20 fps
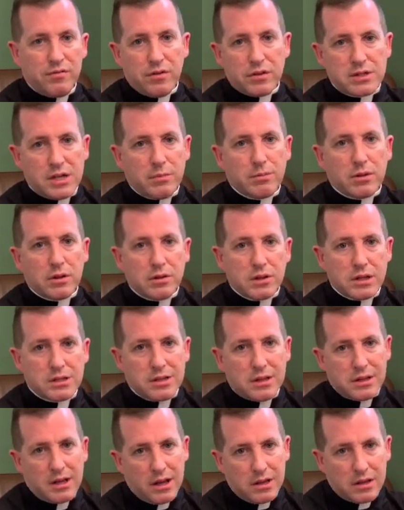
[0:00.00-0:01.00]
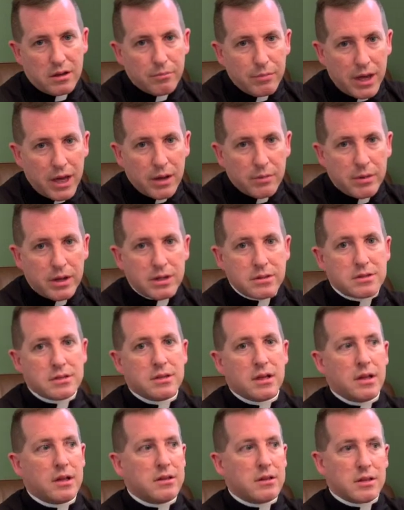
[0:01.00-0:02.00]
For example, the list of the 10 Commandments,
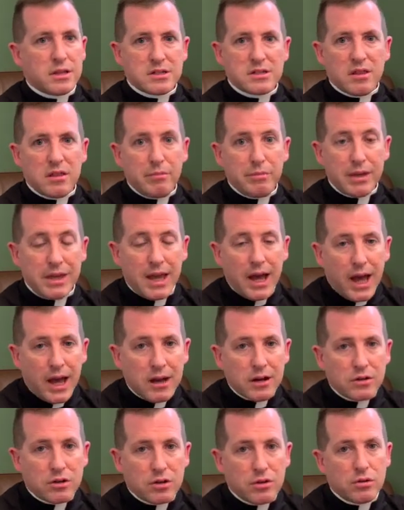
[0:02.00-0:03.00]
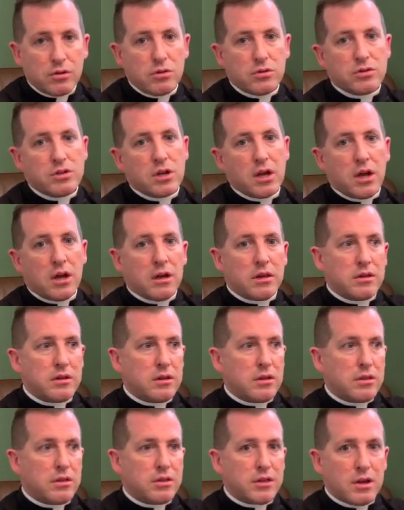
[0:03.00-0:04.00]
the list of the Beatitudes,
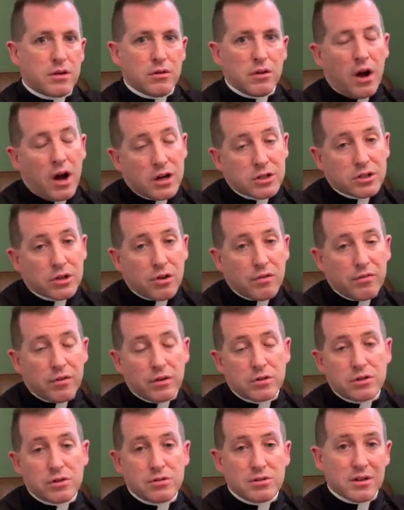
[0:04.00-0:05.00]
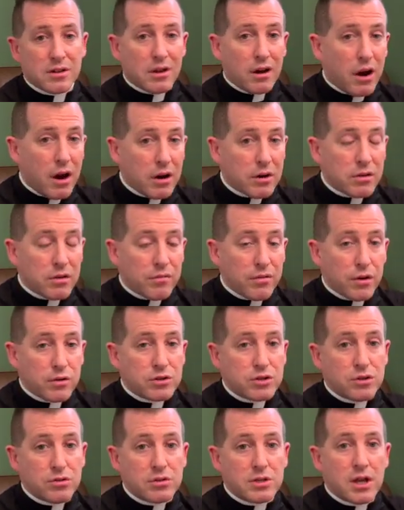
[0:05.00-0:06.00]
the theological virtues, the cardinal
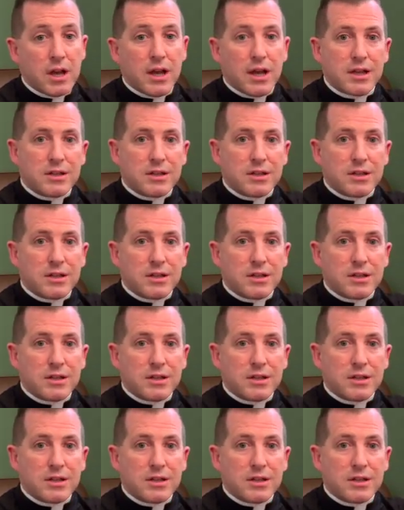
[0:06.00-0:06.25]
virtues.